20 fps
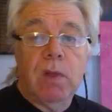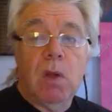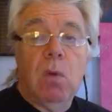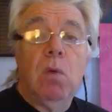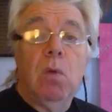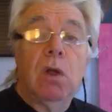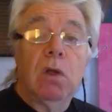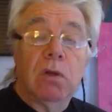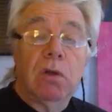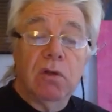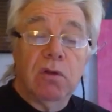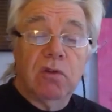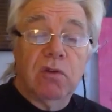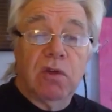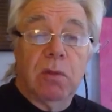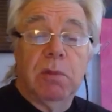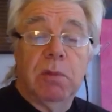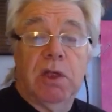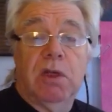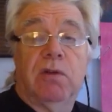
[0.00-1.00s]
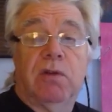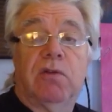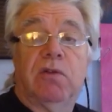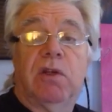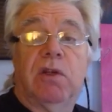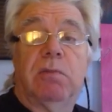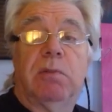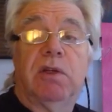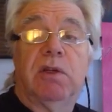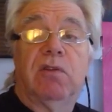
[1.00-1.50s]
Well, some of those
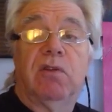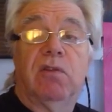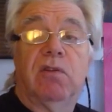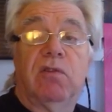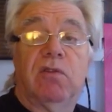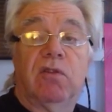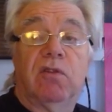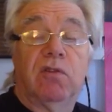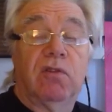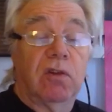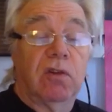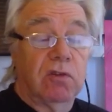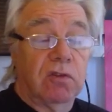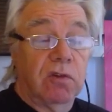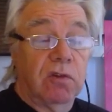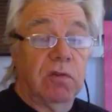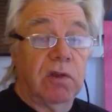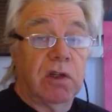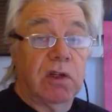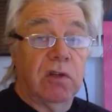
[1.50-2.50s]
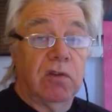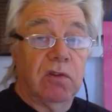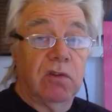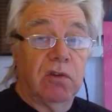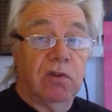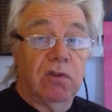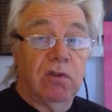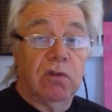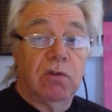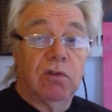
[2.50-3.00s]
CBT certificates
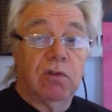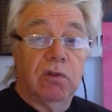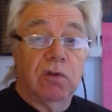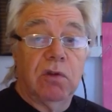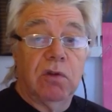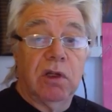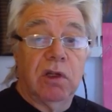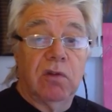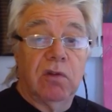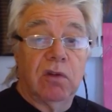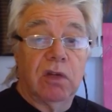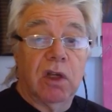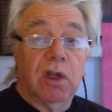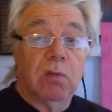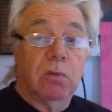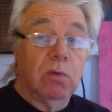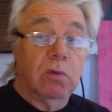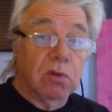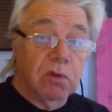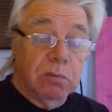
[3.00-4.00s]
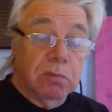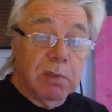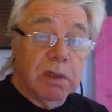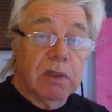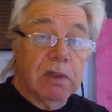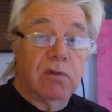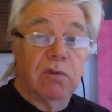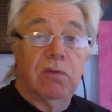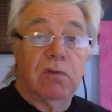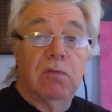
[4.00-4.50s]
issued 2 years ago would have
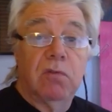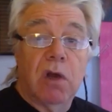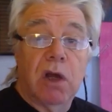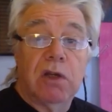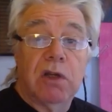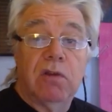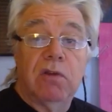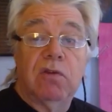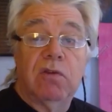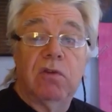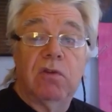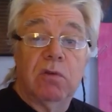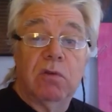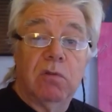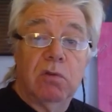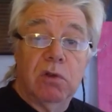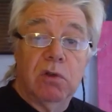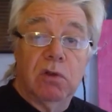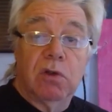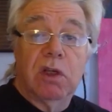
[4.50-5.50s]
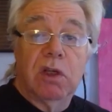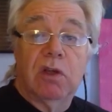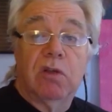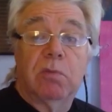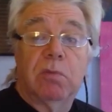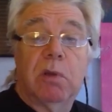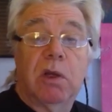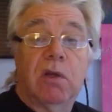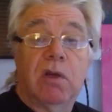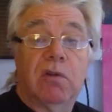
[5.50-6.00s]
been to riders who were looking
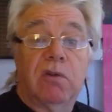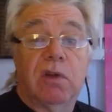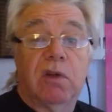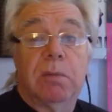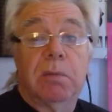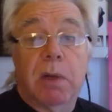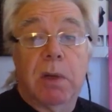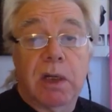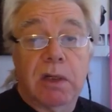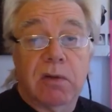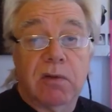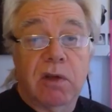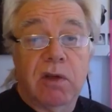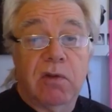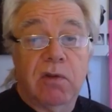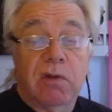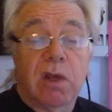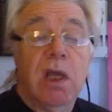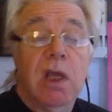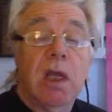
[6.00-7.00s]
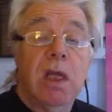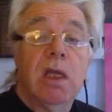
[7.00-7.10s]
to pass their bike test